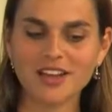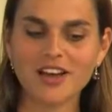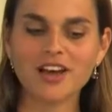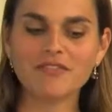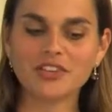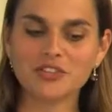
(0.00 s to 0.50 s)

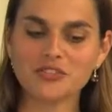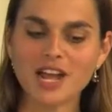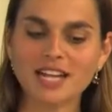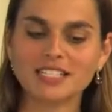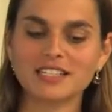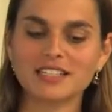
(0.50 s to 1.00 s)
of
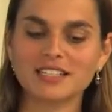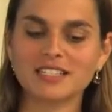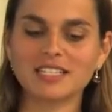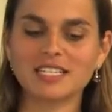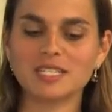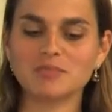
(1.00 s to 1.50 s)
contracting the
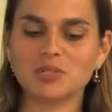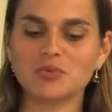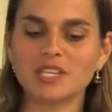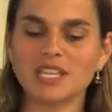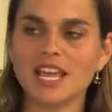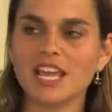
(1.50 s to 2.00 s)
disease
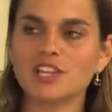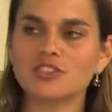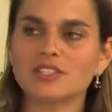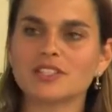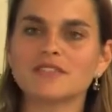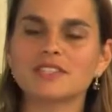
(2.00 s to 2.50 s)
between the
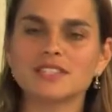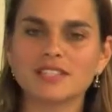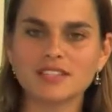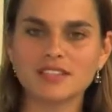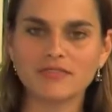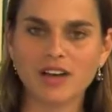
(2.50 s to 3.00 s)
ages of
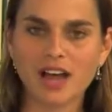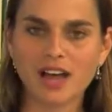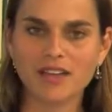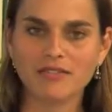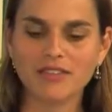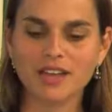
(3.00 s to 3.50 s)

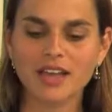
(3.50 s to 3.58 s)
65